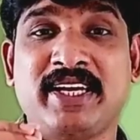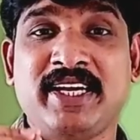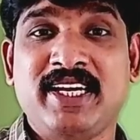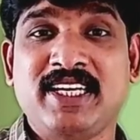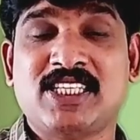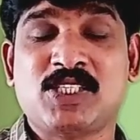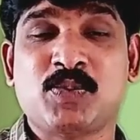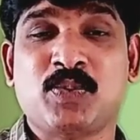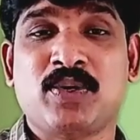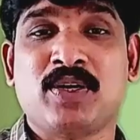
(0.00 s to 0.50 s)

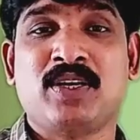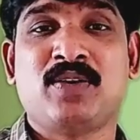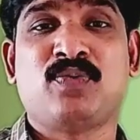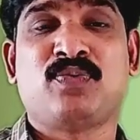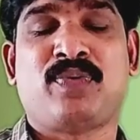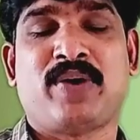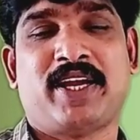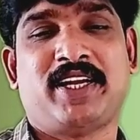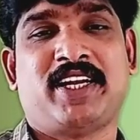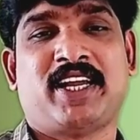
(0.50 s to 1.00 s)
each word
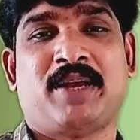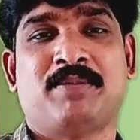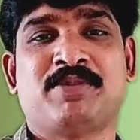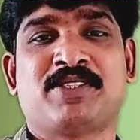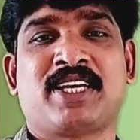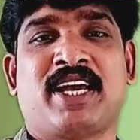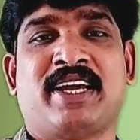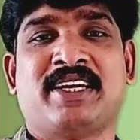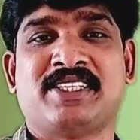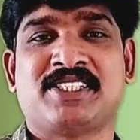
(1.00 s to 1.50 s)
5 times
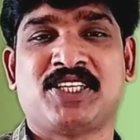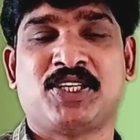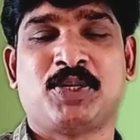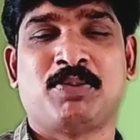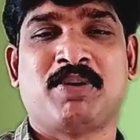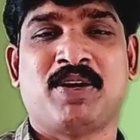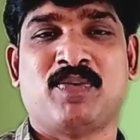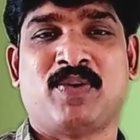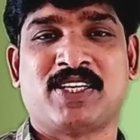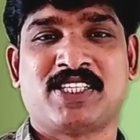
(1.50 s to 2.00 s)
and send to
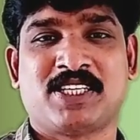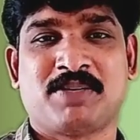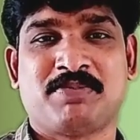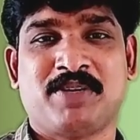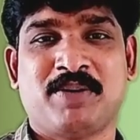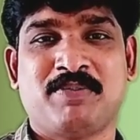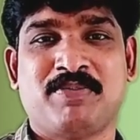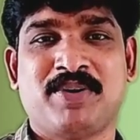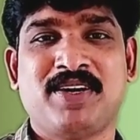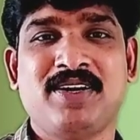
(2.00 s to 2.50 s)
my WhatsApp
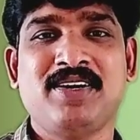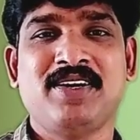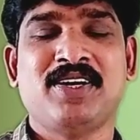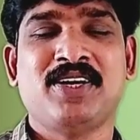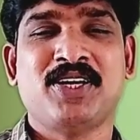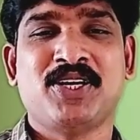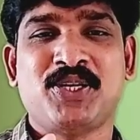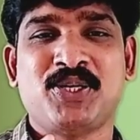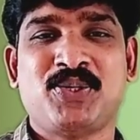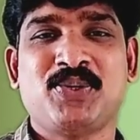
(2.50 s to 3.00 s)
number
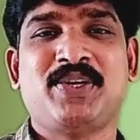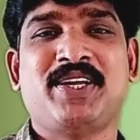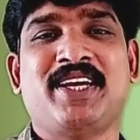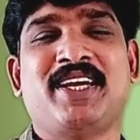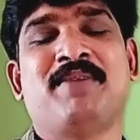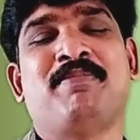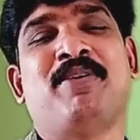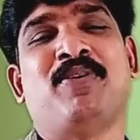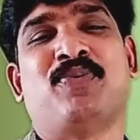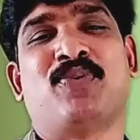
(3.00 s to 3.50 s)

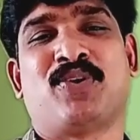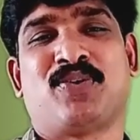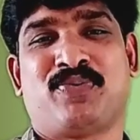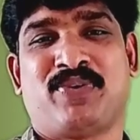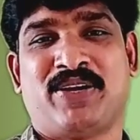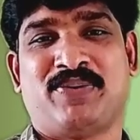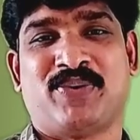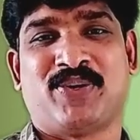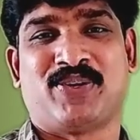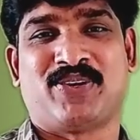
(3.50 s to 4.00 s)
today before
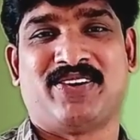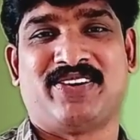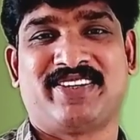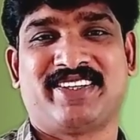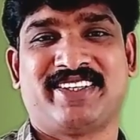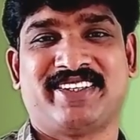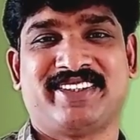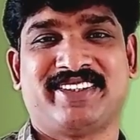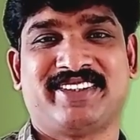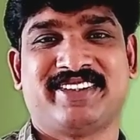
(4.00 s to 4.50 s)
5 o'clock.
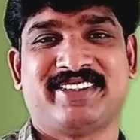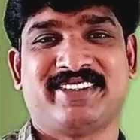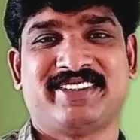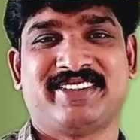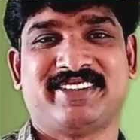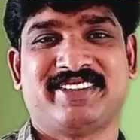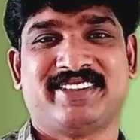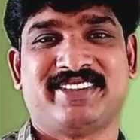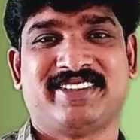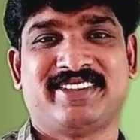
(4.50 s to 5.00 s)

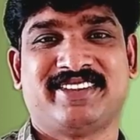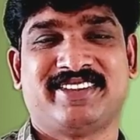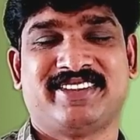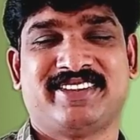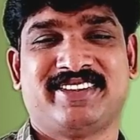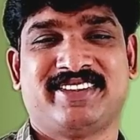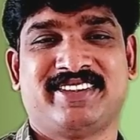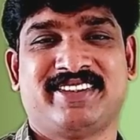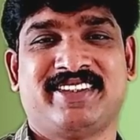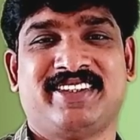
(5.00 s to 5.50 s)

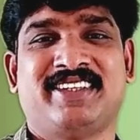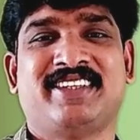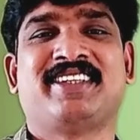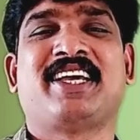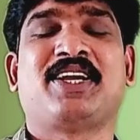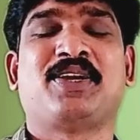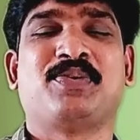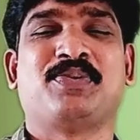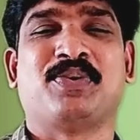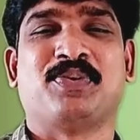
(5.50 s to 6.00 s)

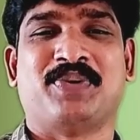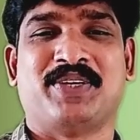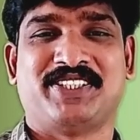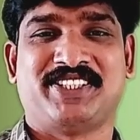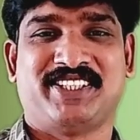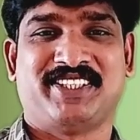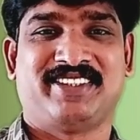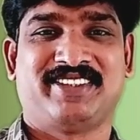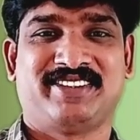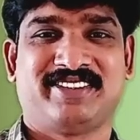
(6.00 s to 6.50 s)
Thank you for
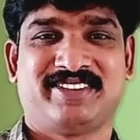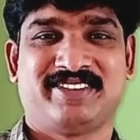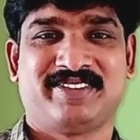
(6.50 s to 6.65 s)
watching.